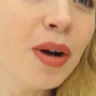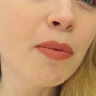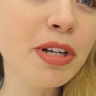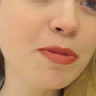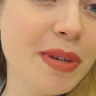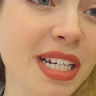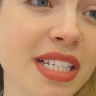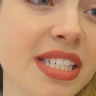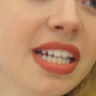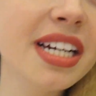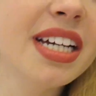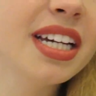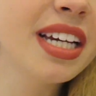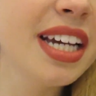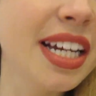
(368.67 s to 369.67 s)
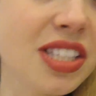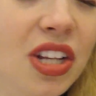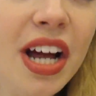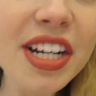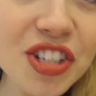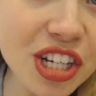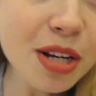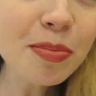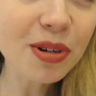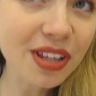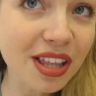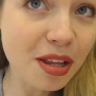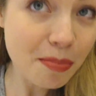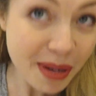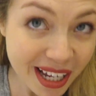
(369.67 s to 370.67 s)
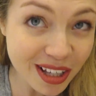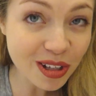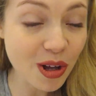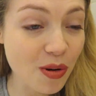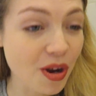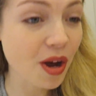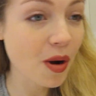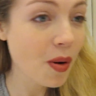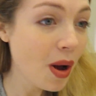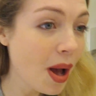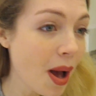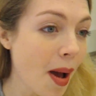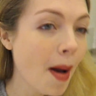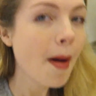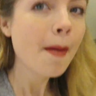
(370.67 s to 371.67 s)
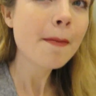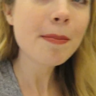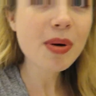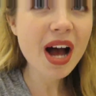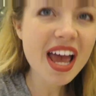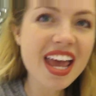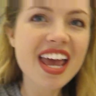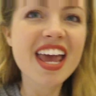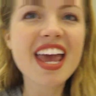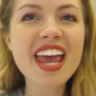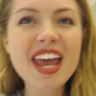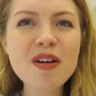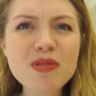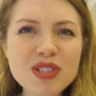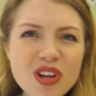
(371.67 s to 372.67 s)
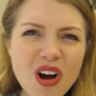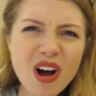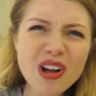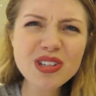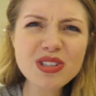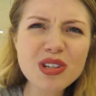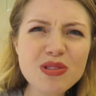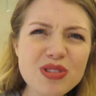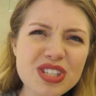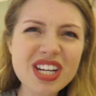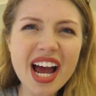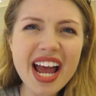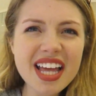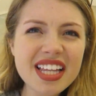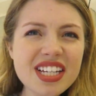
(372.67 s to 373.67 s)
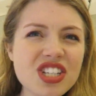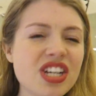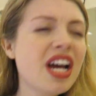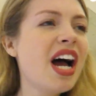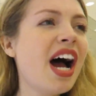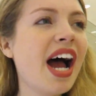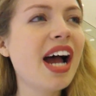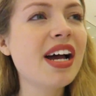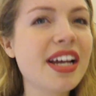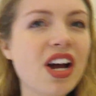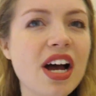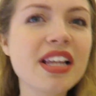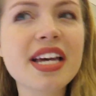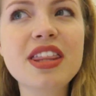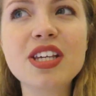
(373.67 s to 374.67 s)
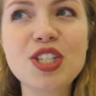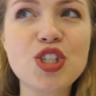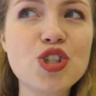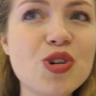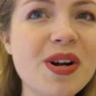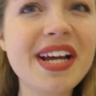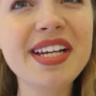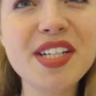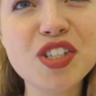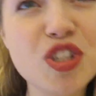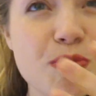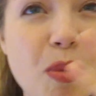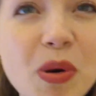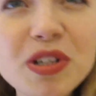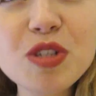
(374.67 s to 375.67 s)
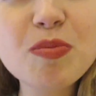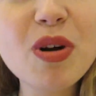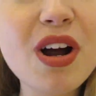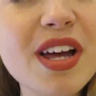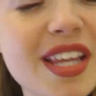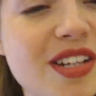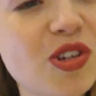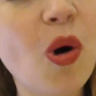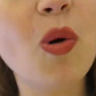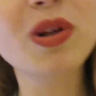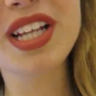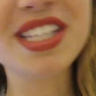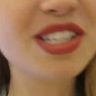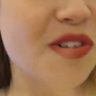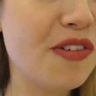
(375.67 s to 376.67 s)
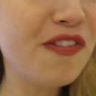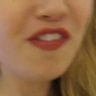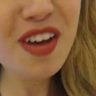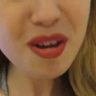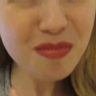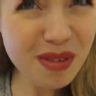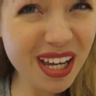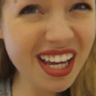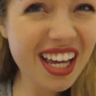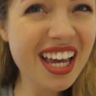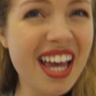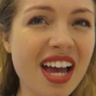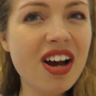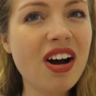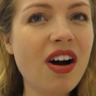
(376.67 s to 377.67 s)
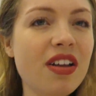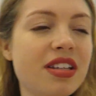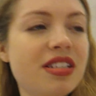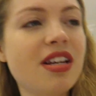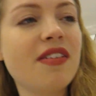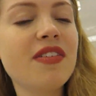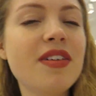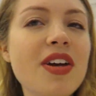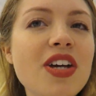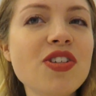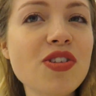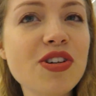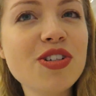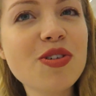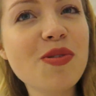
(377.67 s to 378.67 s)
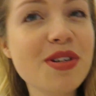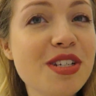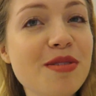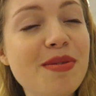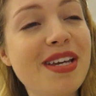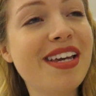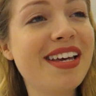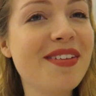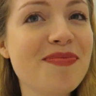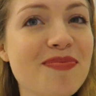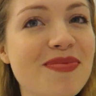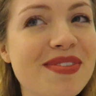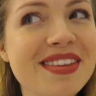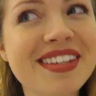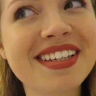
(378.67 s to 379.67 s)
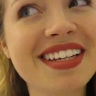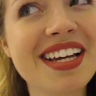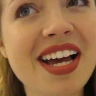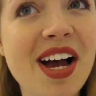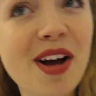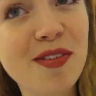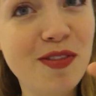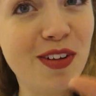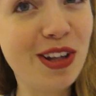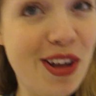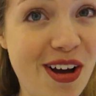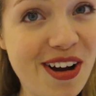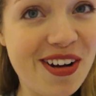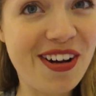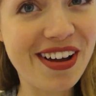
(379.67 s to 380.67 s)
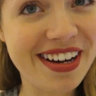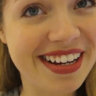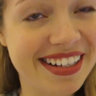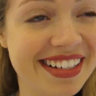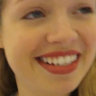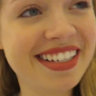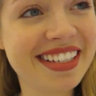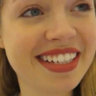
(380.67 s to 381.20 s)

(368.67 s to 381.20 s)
which means it's a lot cheaper than the pink logo, but it was also stylish. I got like this training sports bra that totally still fit me, all this stuff. So there's going to be a vlog on it.